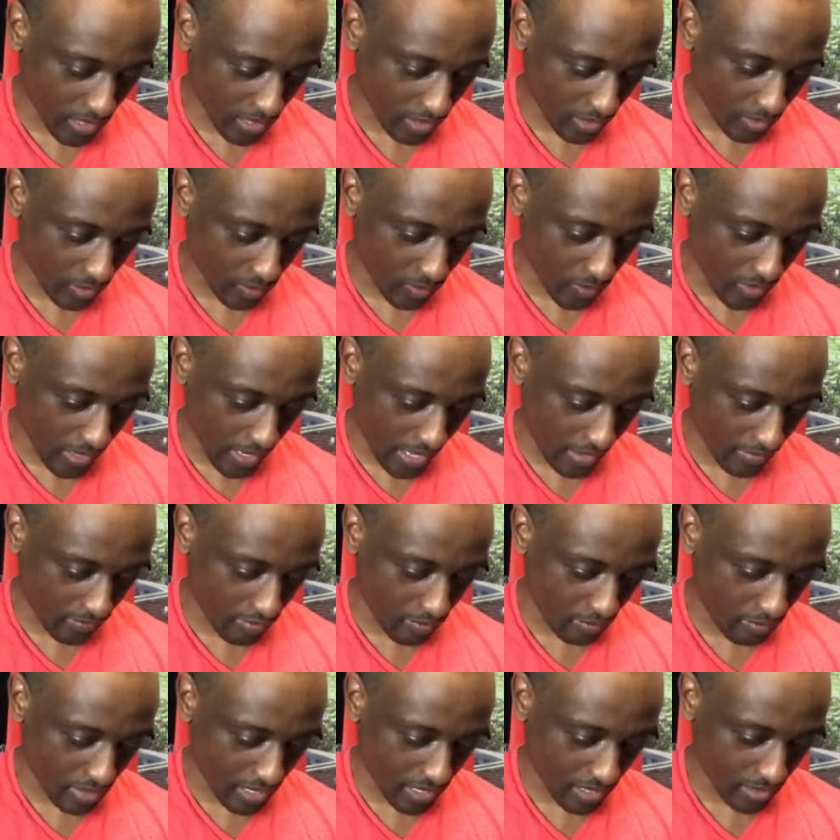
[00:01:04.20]
Hello,
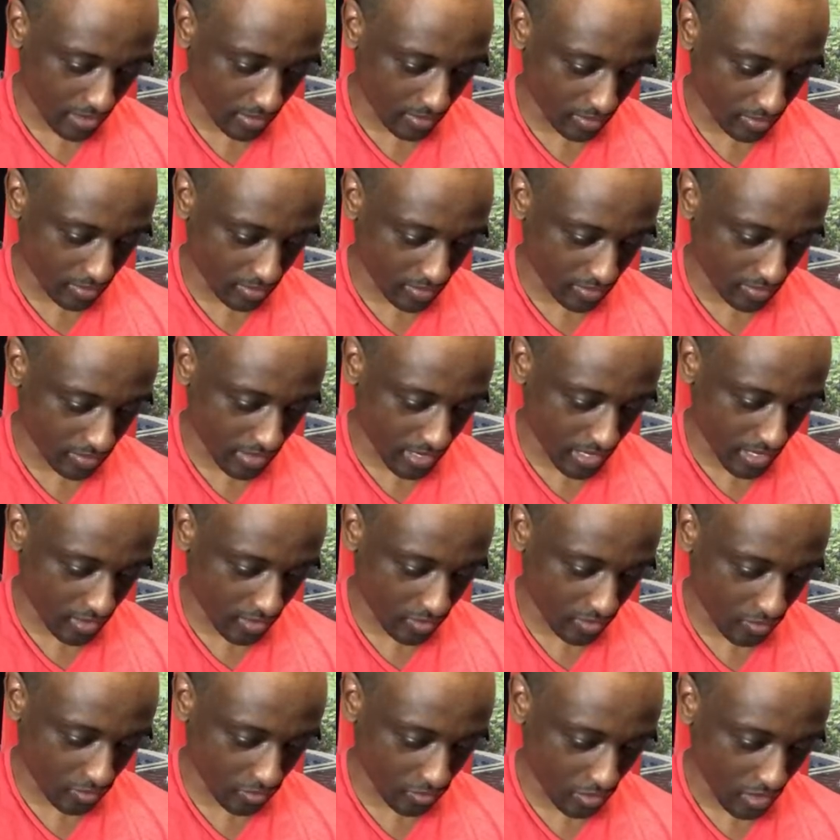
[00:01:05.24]
everybody. Good to see
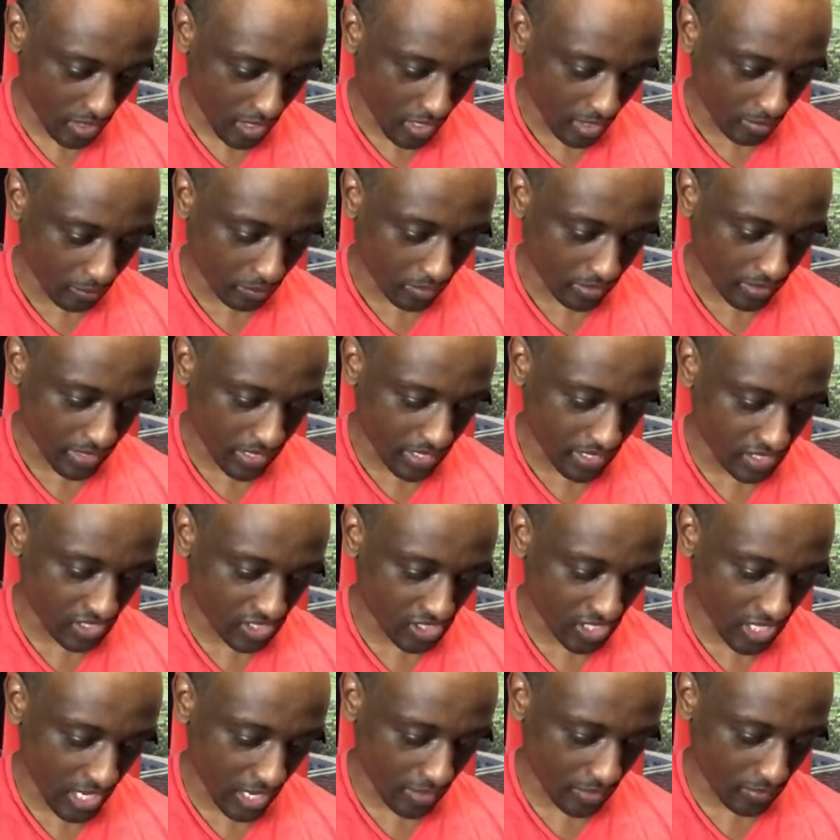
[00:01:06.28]
you. Please
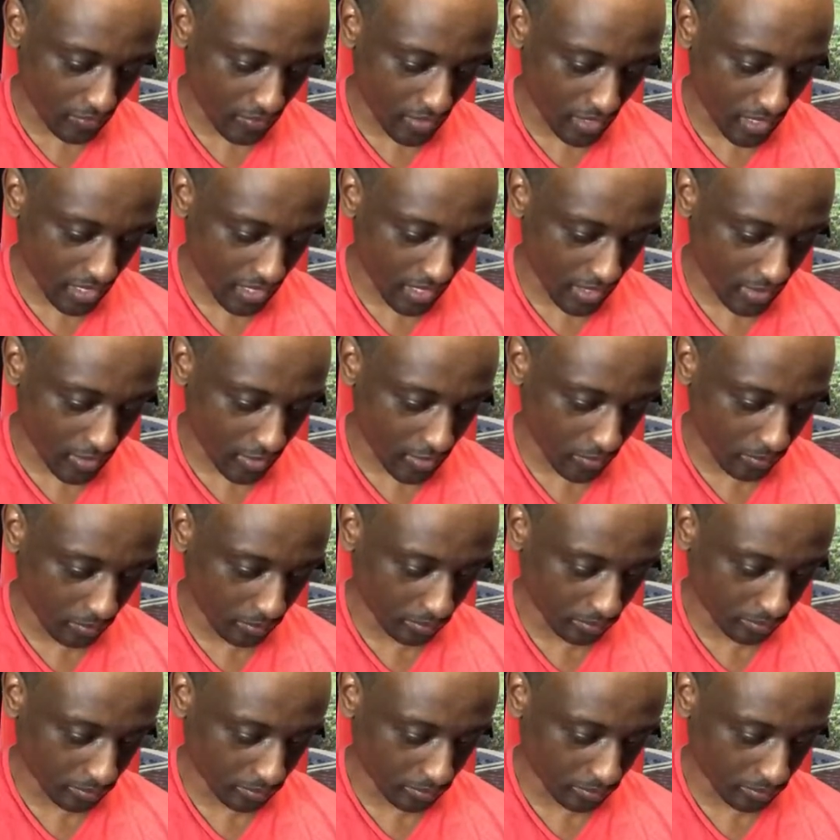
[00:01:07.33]
share the video.